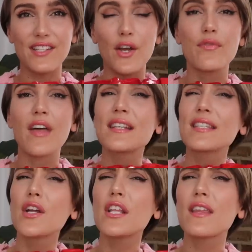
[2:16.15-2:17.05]
So that's
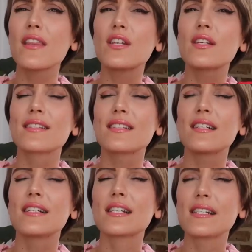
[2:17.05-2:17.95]
the only thing that does
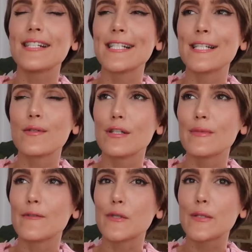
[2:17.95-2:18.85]
slightly annoy
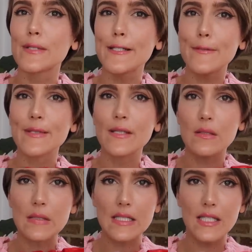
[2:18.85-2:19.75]
me. I wish they were a little bit
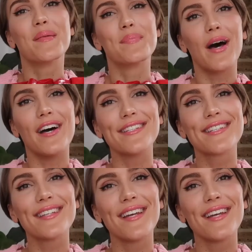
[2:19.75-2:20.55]
longer, but